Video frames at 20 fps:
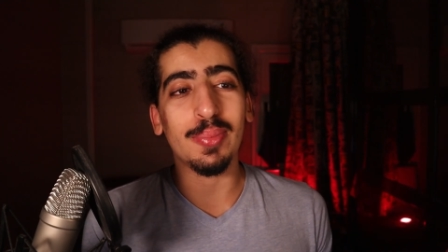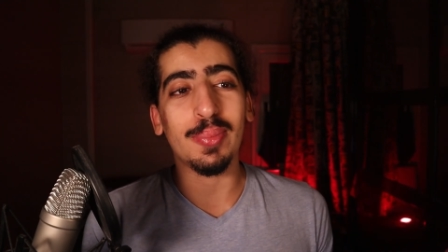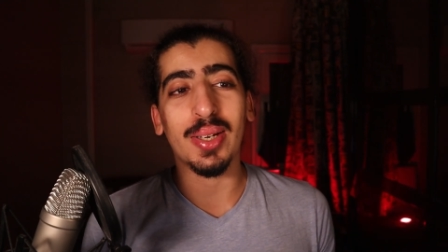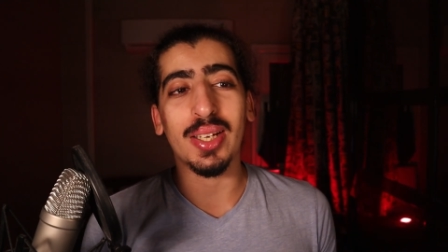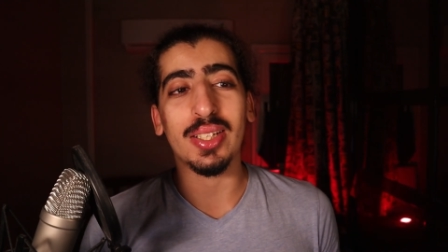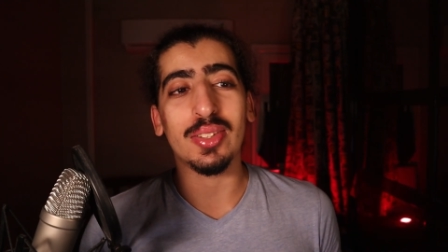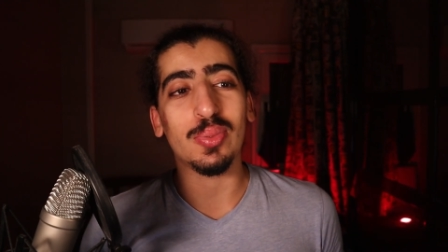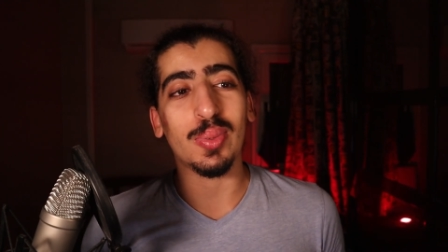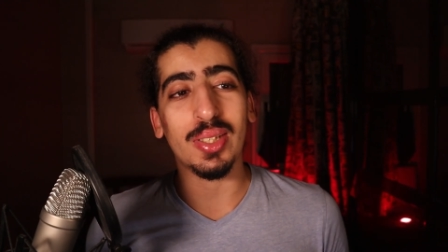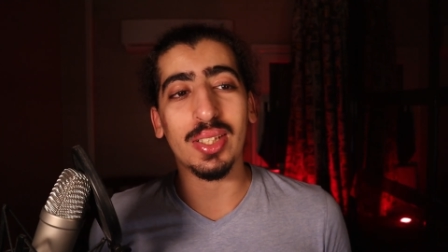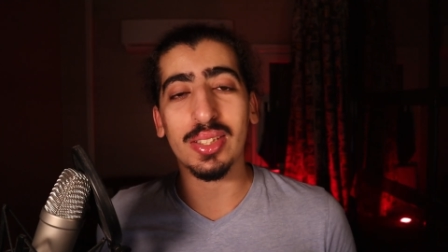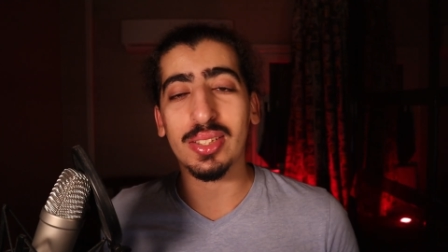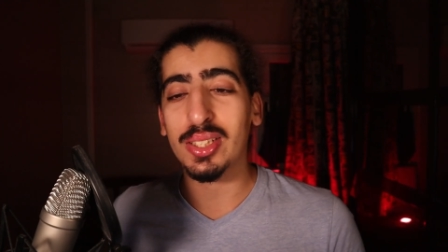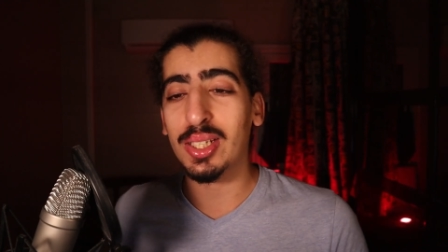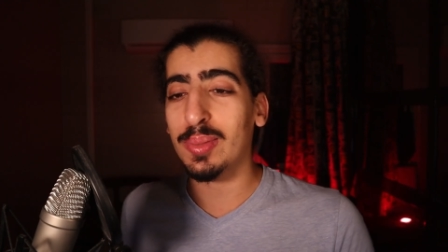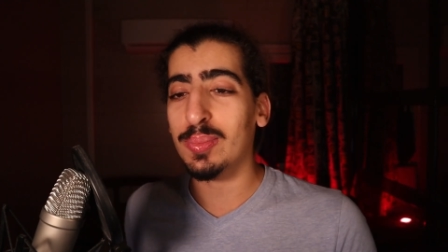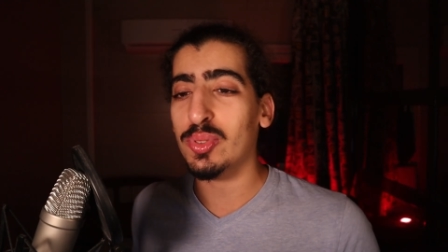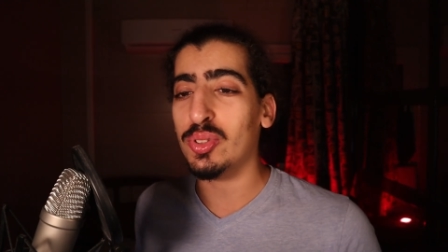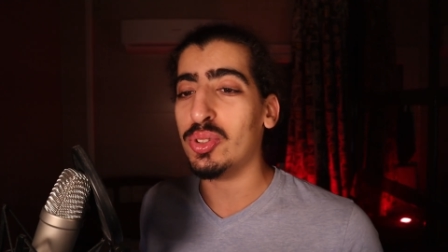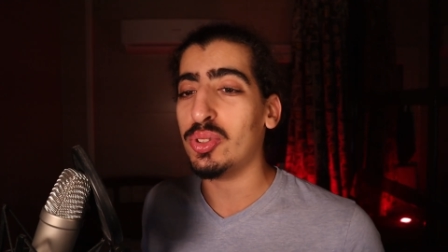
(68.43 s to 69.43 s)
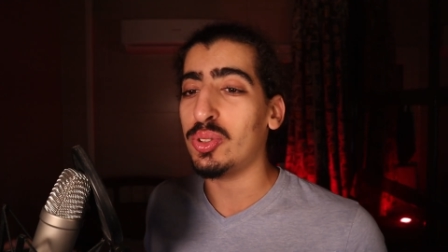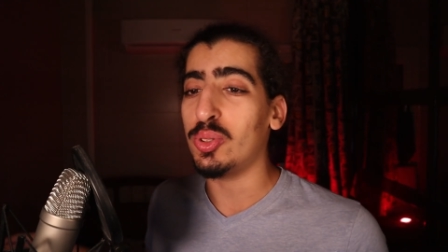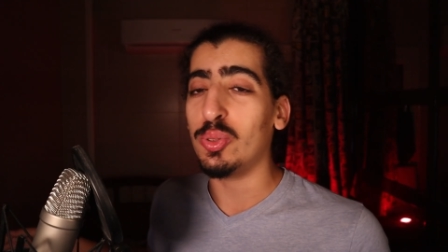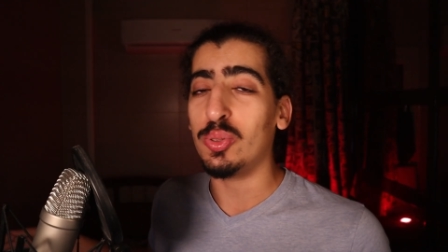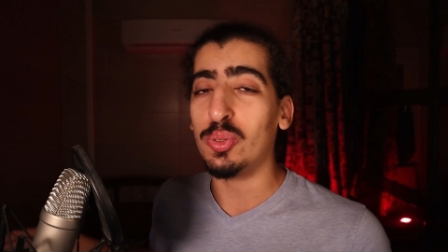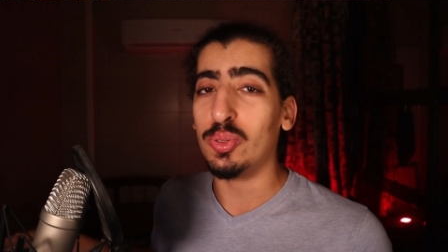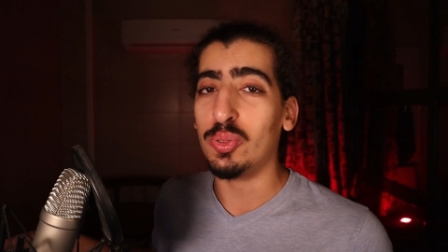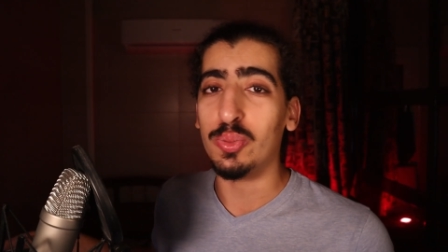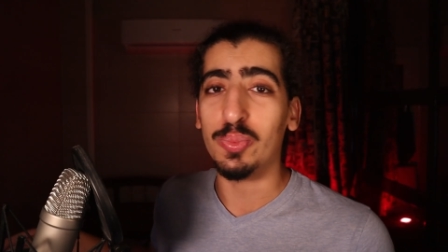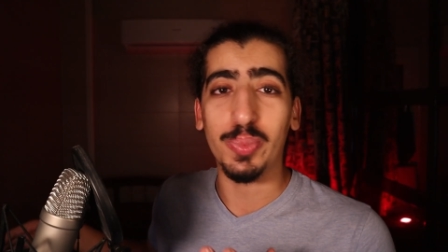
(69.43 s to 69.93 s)
but when it comes
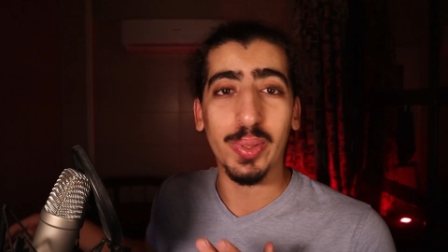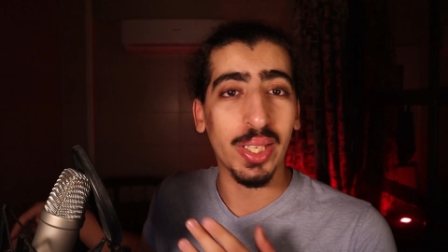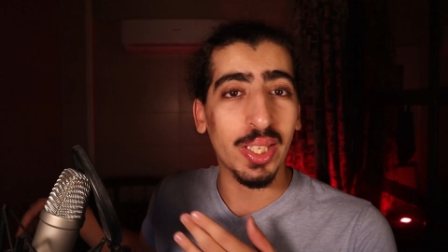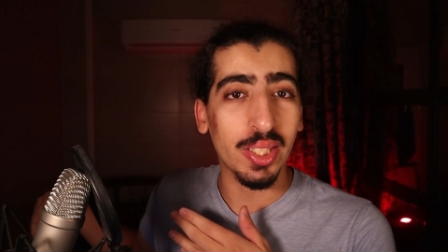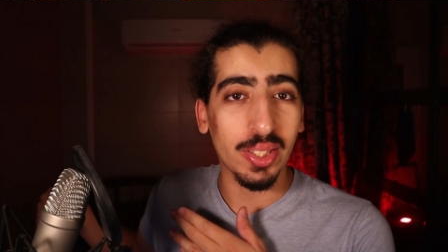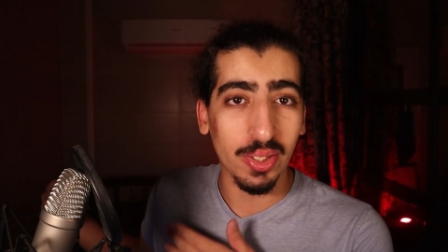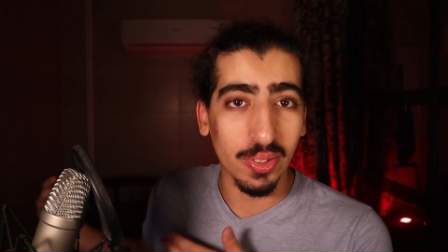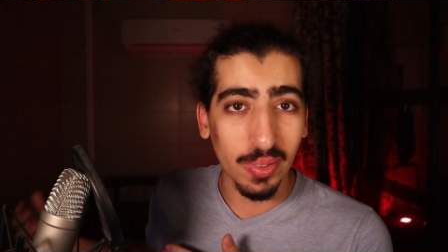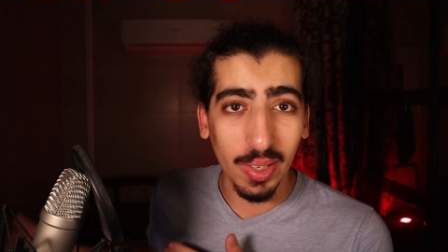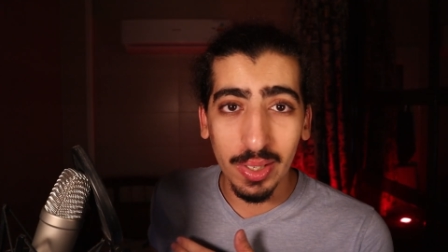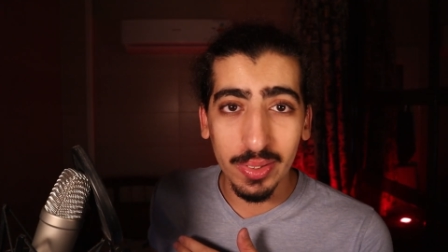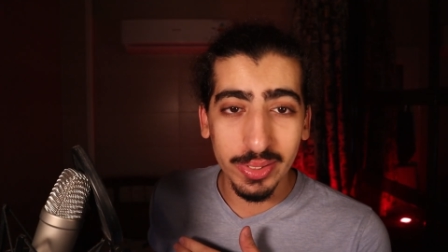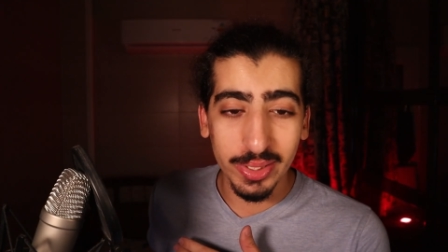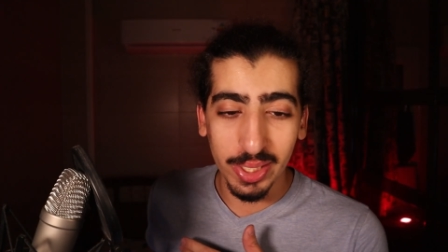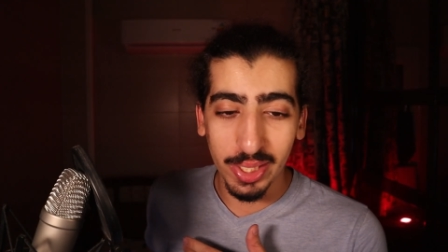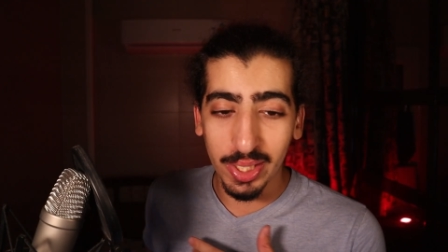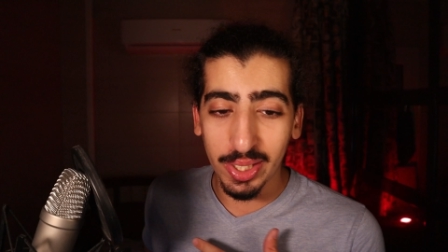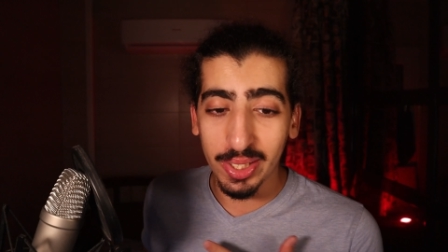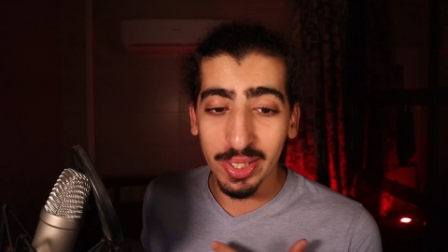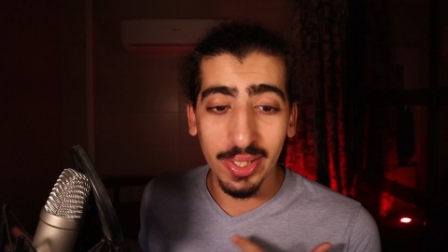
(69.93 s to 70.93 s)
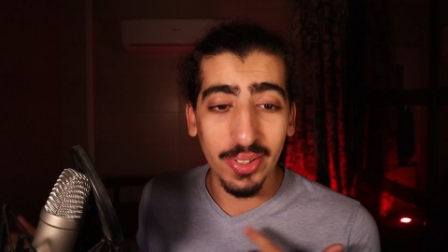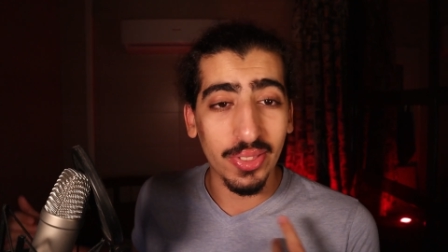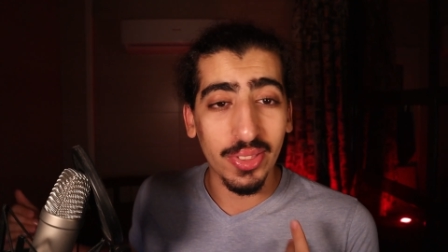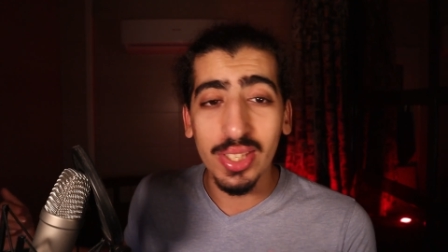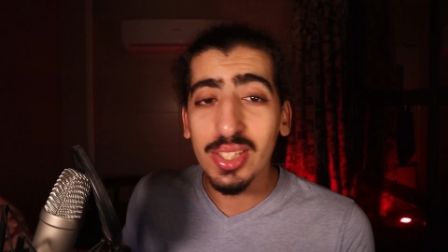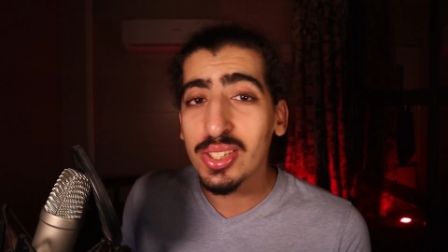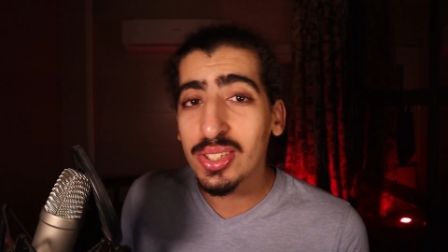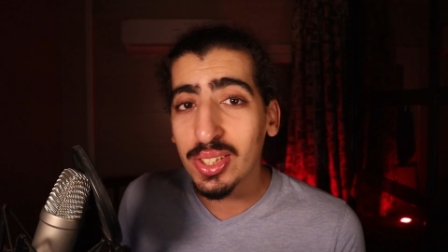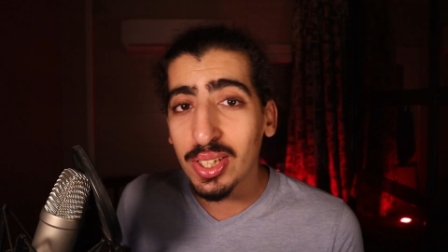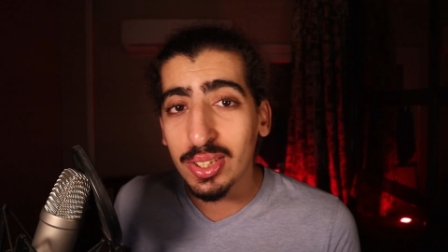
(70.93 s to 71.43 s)
to being around here in
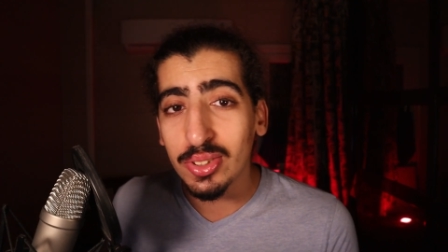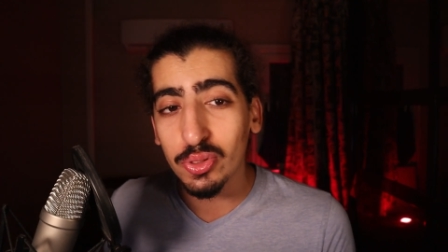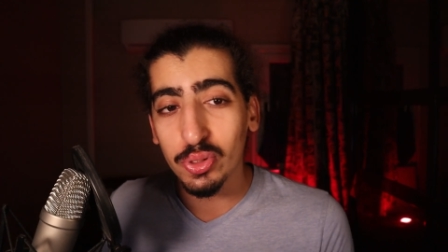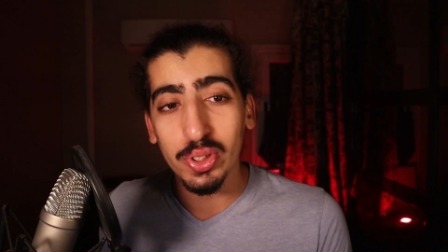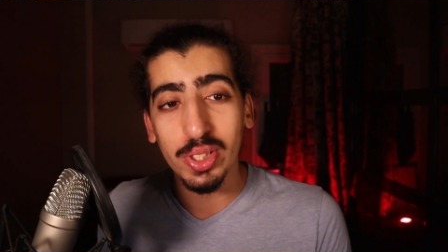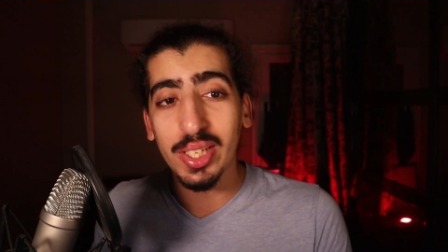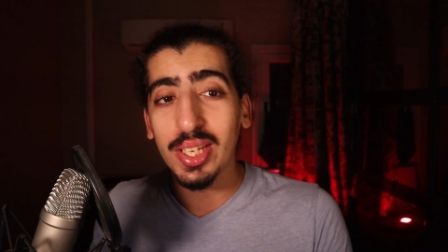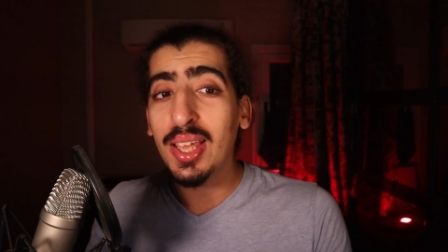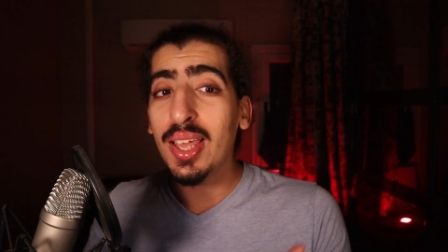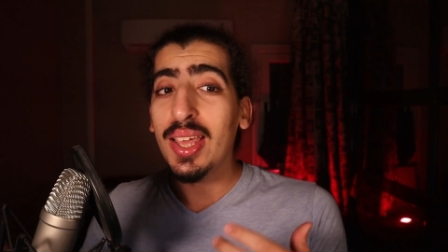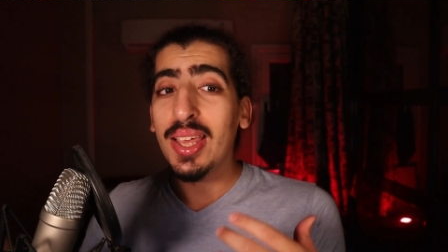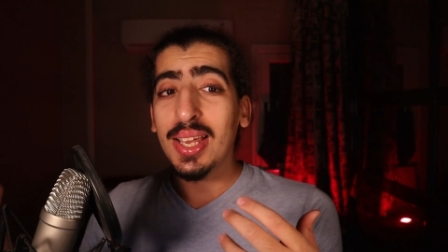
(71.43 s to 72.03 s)
this country,